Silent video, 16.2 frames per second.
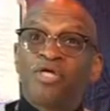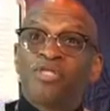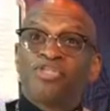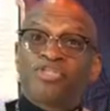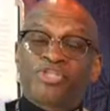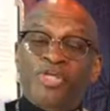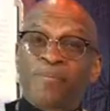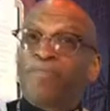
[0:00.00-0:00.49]

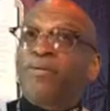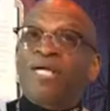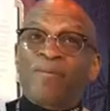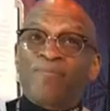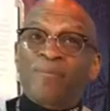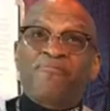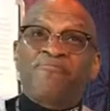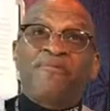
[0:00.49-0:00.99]
she put
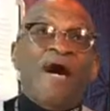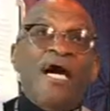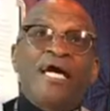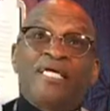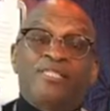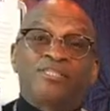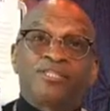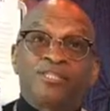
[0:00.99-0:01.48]
up a
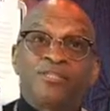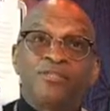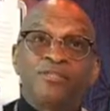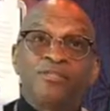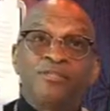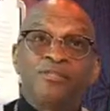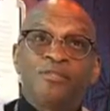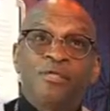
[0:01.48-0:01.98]
fight
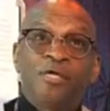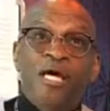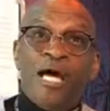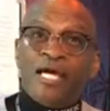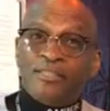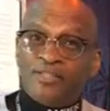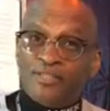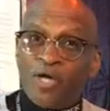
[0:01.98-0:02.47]

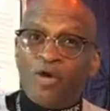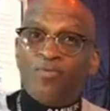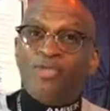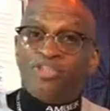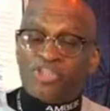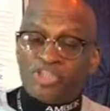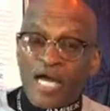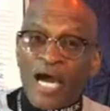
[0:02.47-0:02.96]
as though
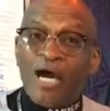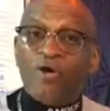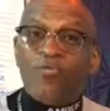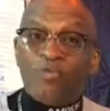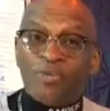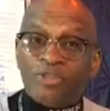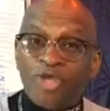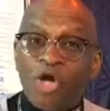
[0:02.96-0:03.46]
the
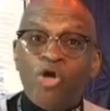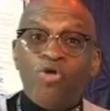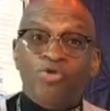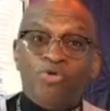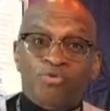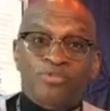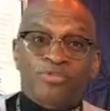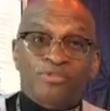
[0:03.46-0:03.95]
child was
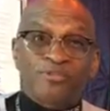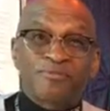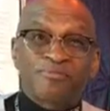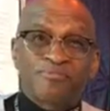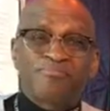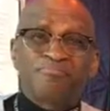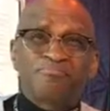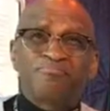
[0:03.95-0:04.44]
hers.
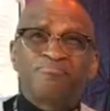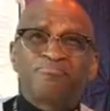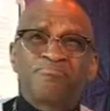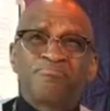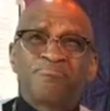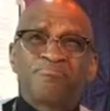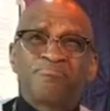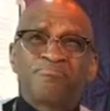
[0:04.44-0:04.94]

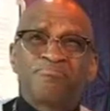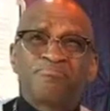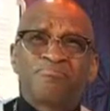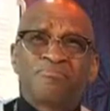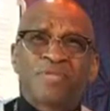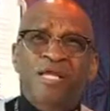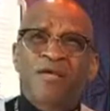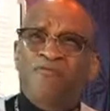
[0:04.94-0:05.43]

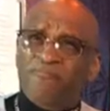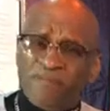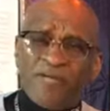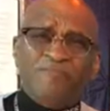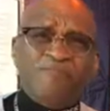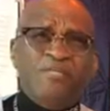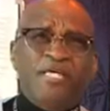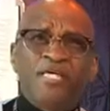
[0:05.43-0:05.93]

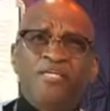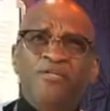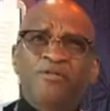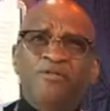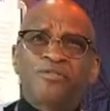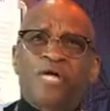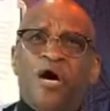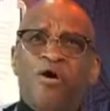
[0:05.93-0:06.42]
15
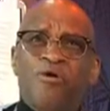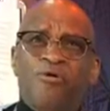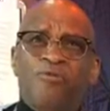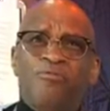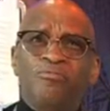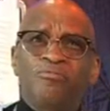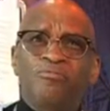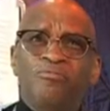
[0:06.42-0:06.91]
years
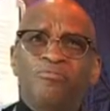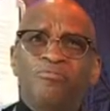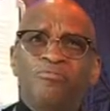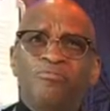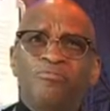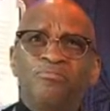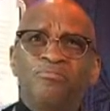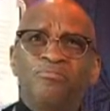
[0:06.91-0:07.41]
old.
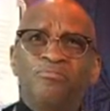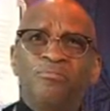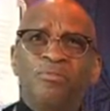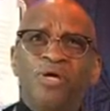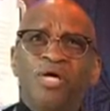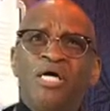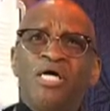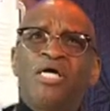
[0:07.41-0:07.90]

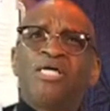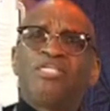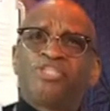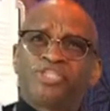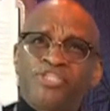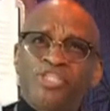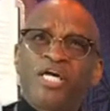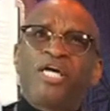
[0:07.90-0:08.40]

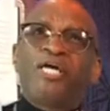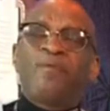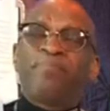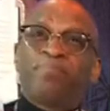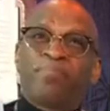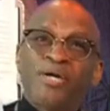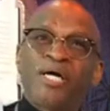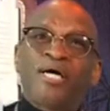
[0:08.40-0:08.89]
She
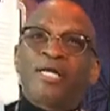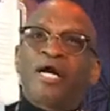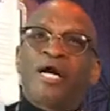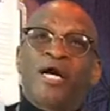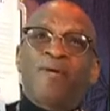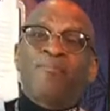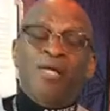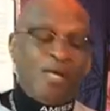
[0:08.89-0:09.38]
put
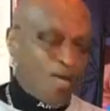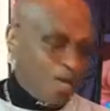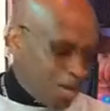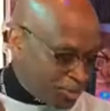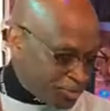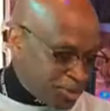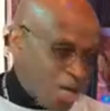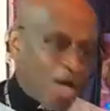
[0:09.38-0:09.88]
up,
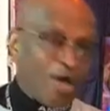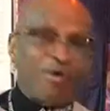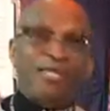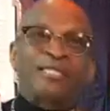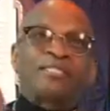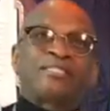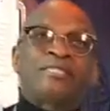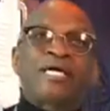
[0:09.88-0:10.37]

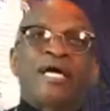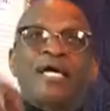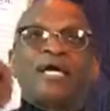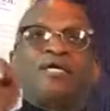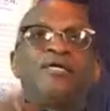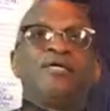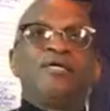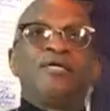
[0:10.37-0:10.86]
authorities
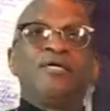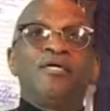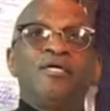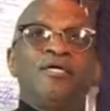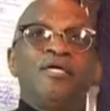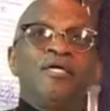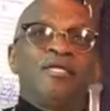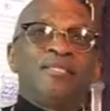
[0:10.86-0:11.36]
say
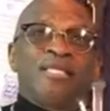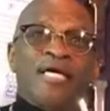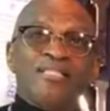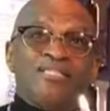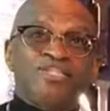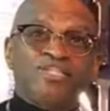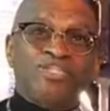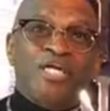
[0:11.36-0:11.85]

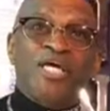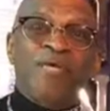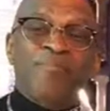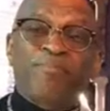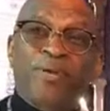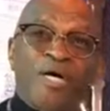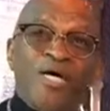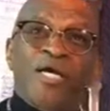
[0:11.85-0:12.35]
that she
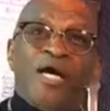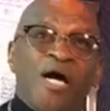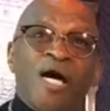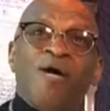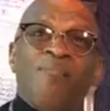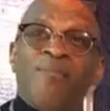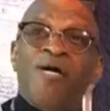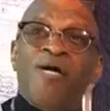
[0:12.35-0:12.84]
put
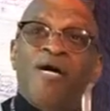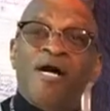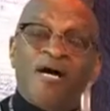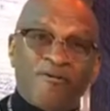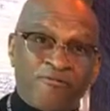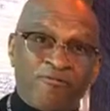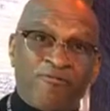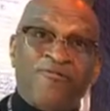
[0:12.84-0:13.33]
up
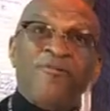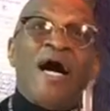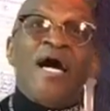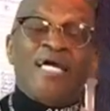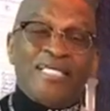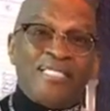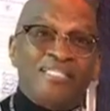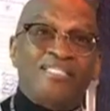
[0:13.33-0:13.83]
a
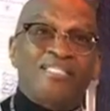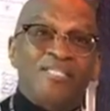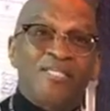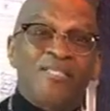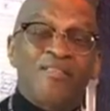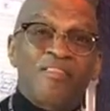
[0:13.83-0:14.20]
fight